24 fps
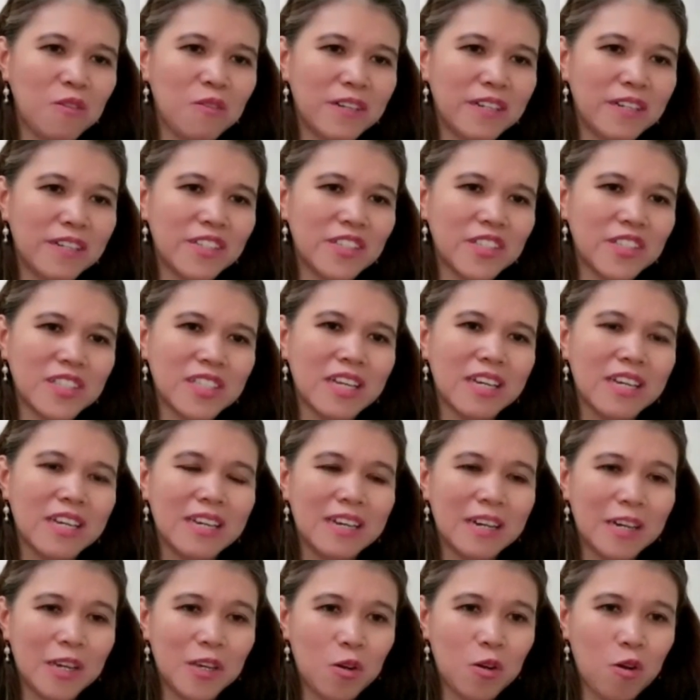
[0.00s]
followers,
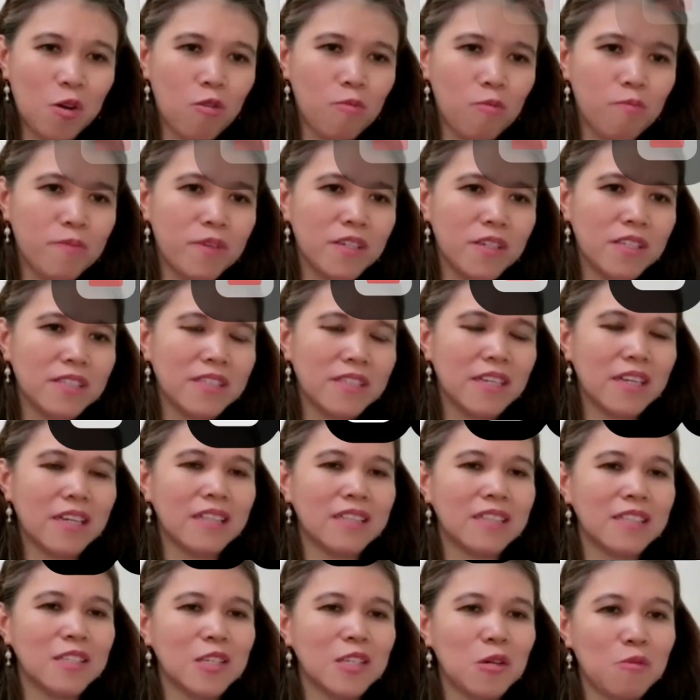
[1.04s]
I hope
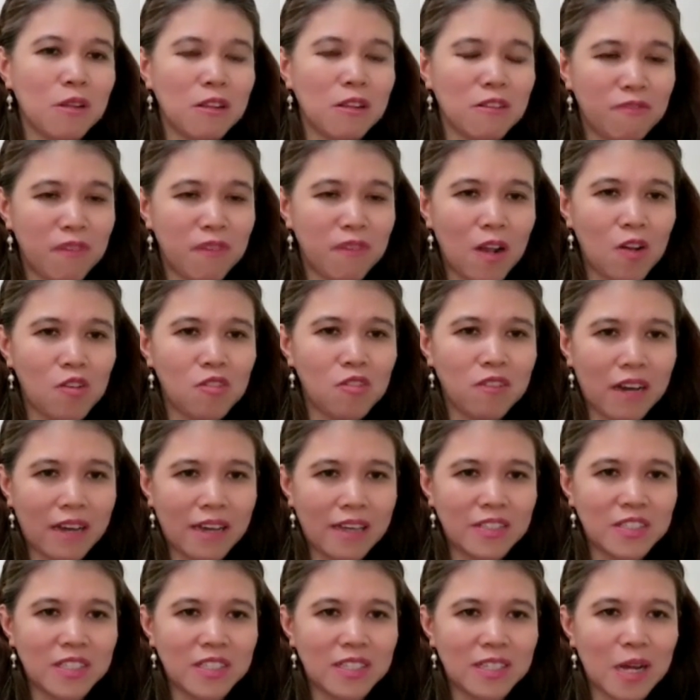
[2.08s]
that you will follow
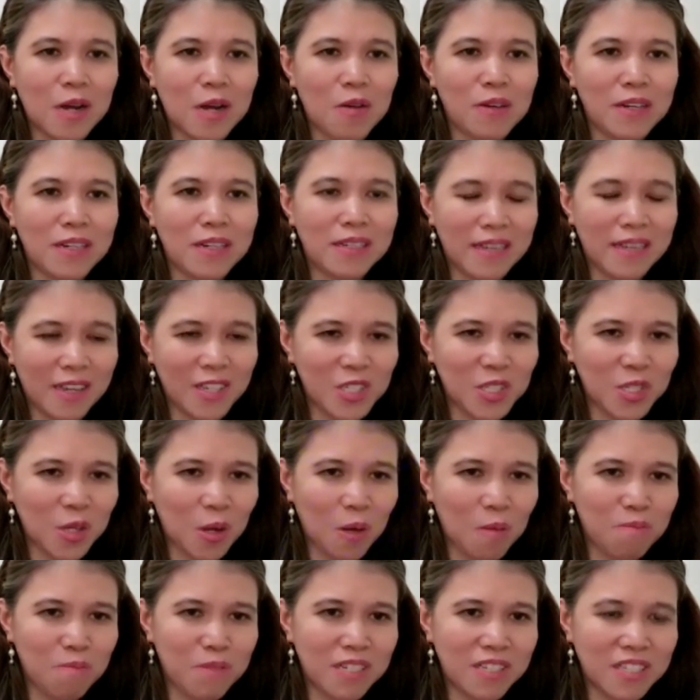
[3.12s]
us in our
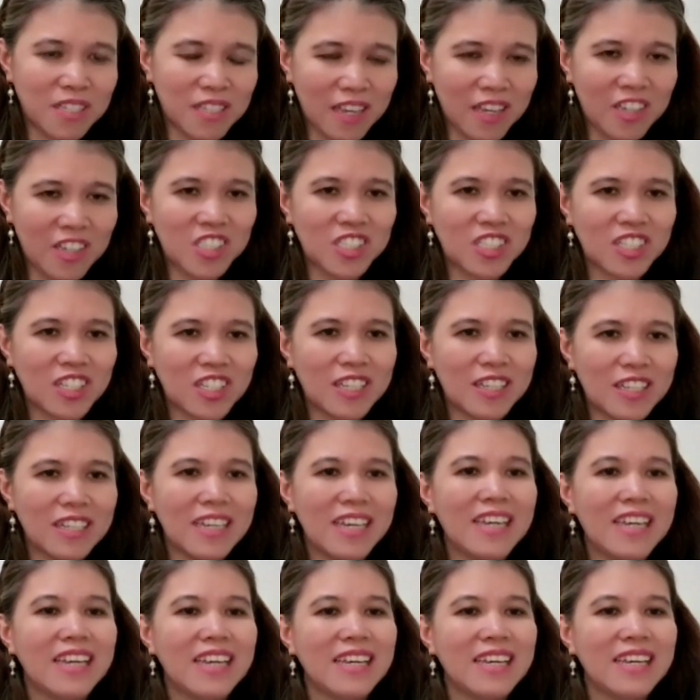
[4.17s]
next
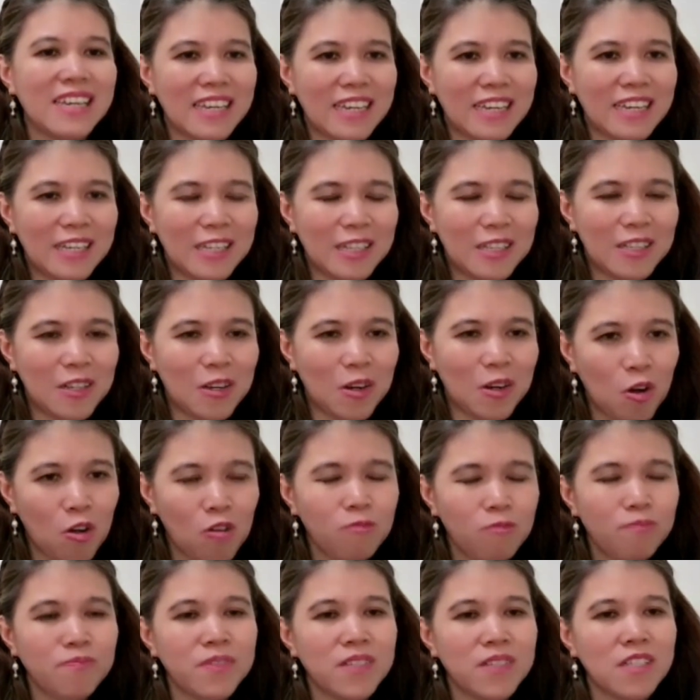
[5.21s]
conversation, and I
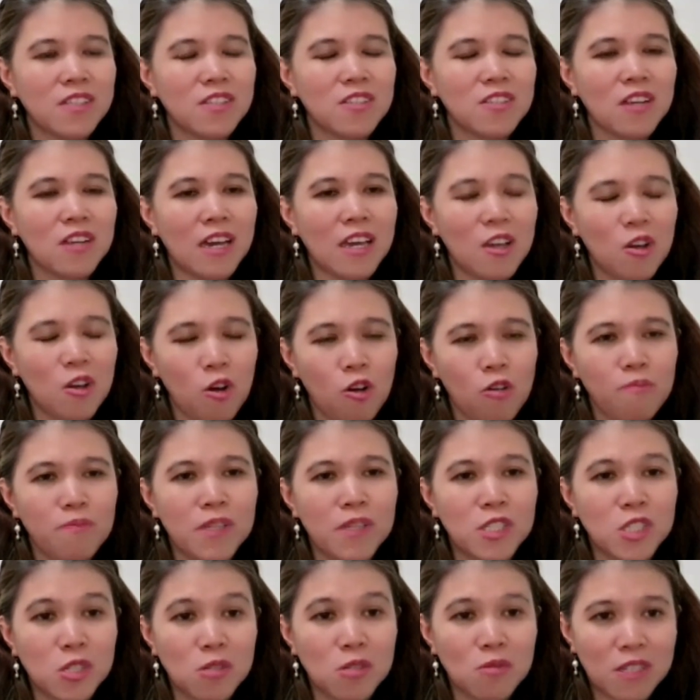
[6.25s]
hope
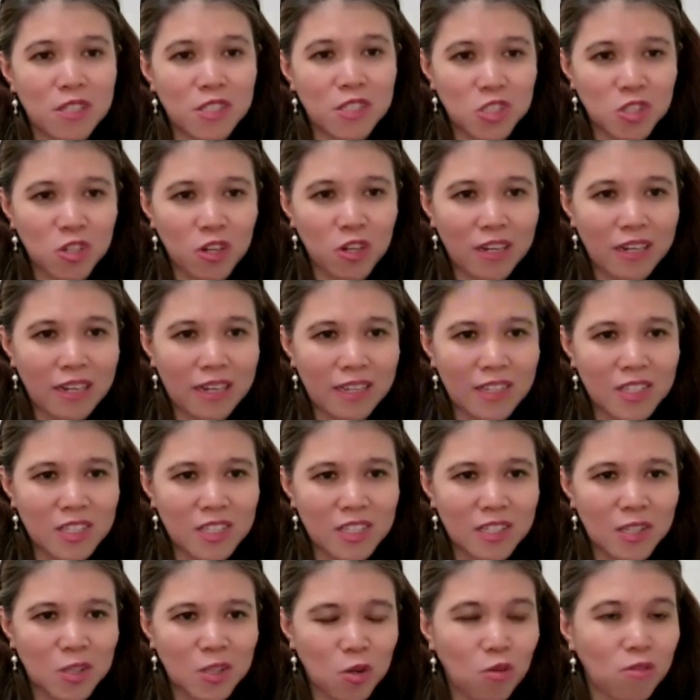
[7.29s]
that you will join
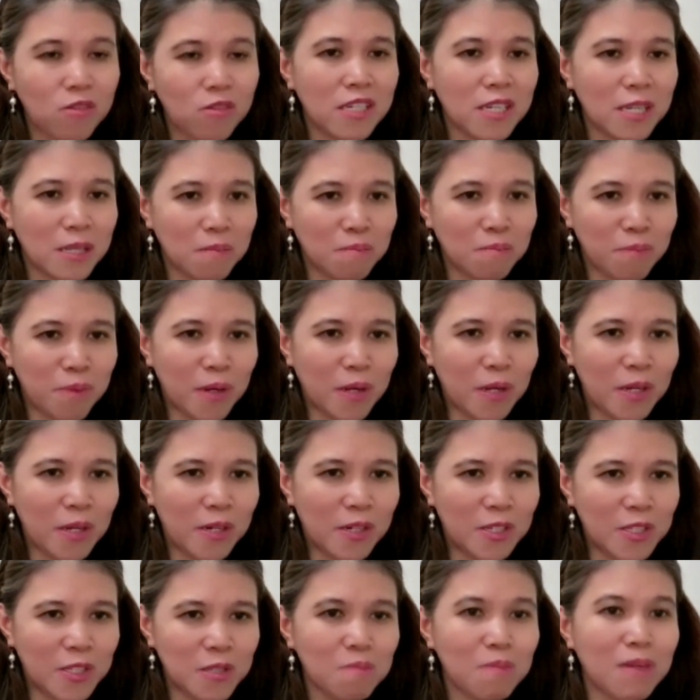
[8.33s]
us not only in
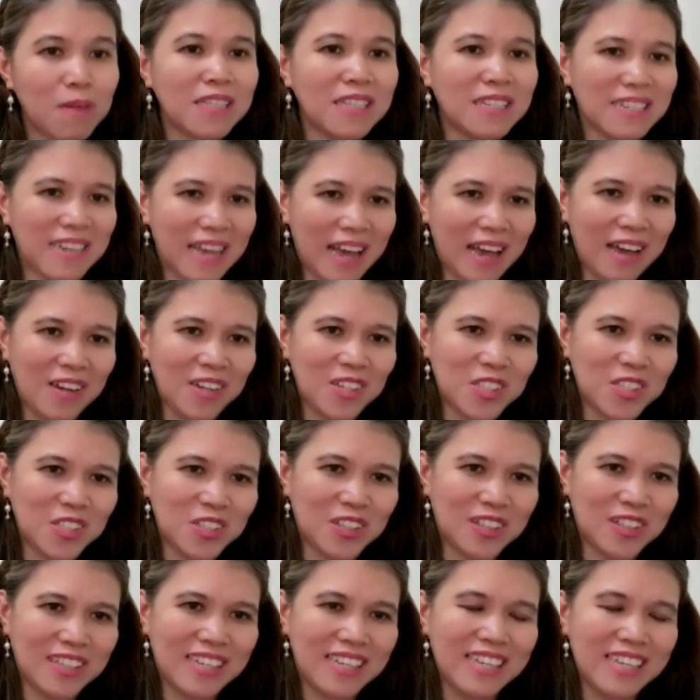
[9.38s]
prayers but in
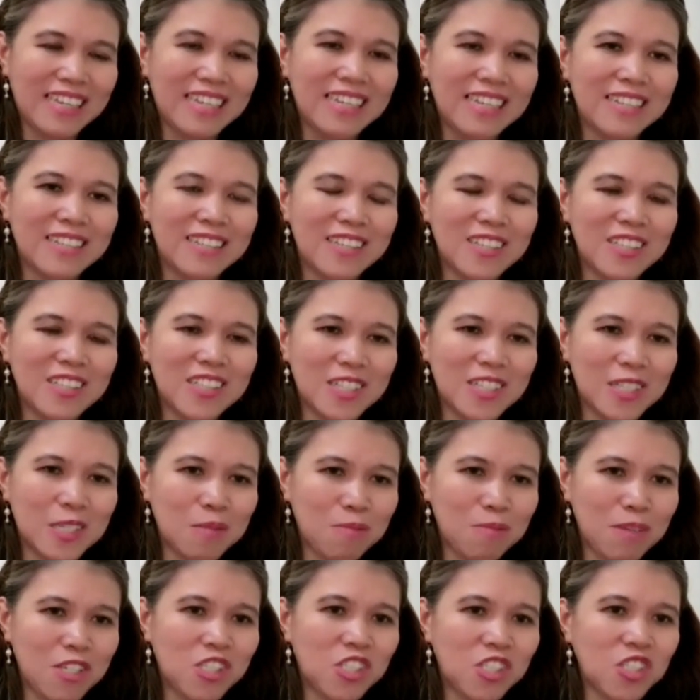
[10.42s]
action. This
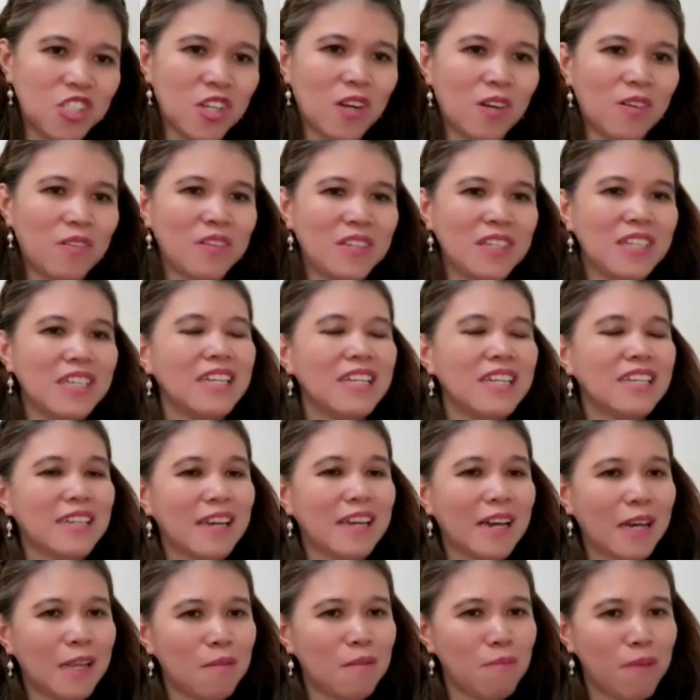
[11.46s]
is Miss Cherry.
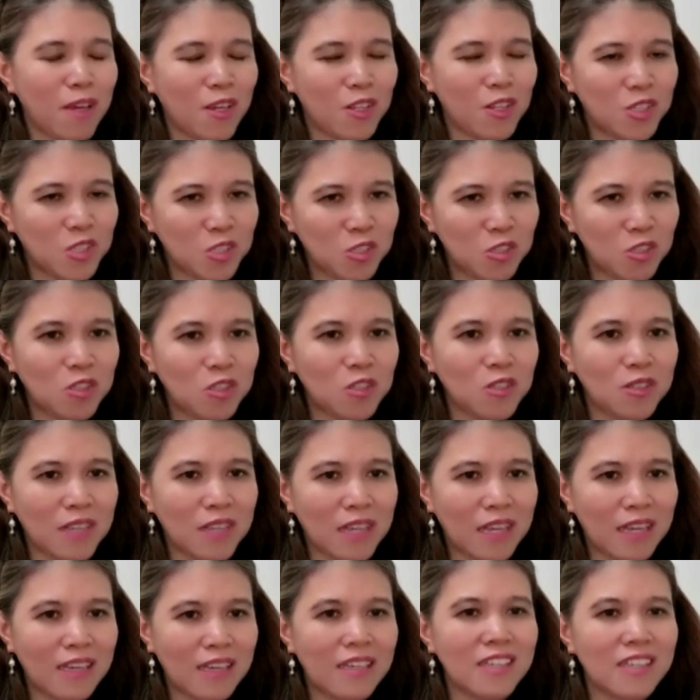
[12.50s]
God bless you.
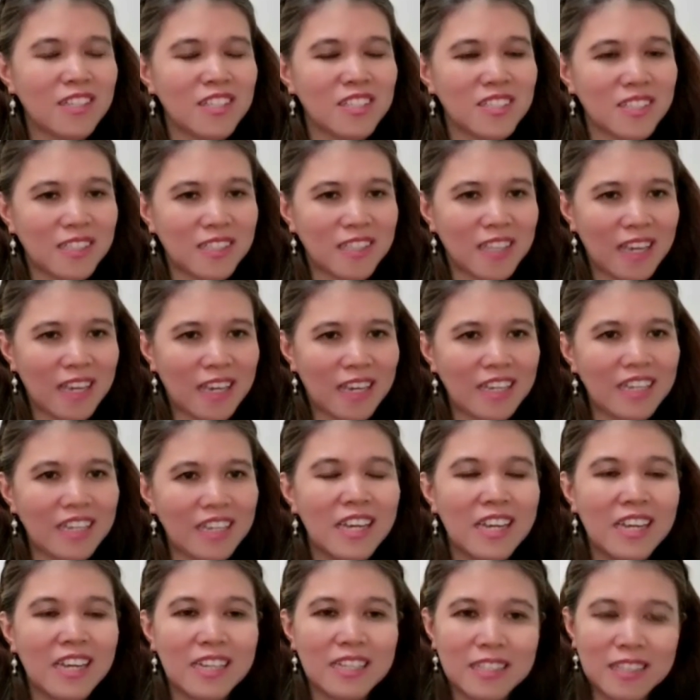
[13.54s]
Today is the
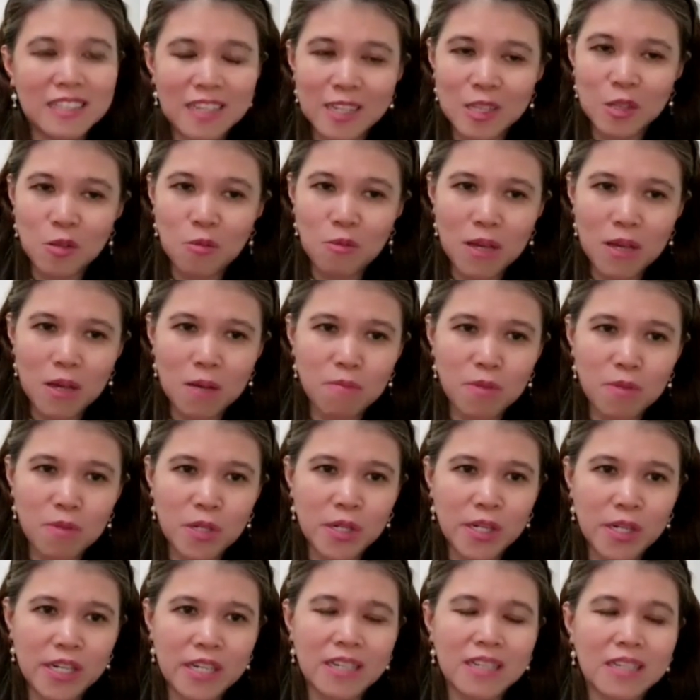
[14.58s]
day that we have
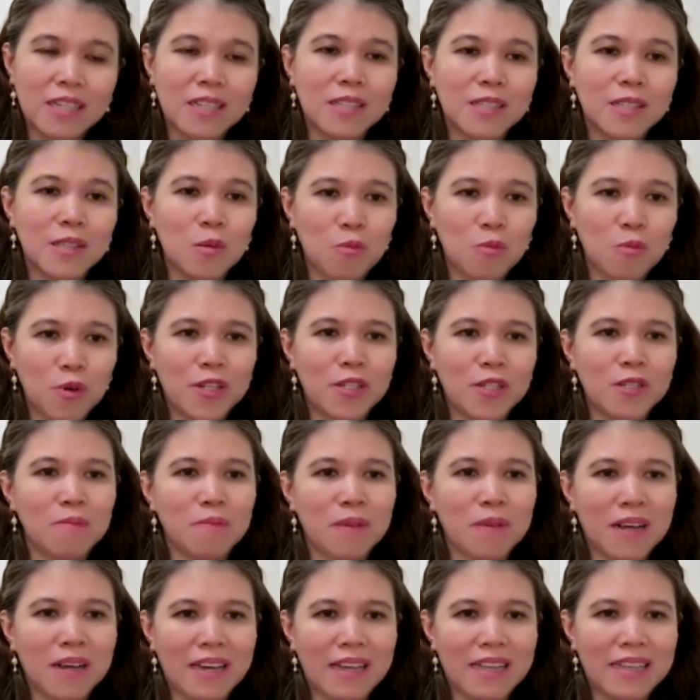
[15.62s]
heard the word
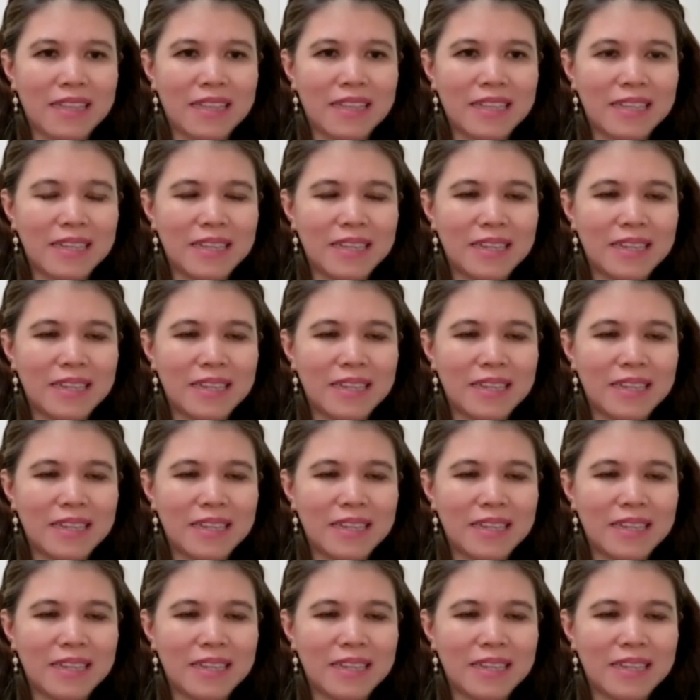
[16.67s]
of God.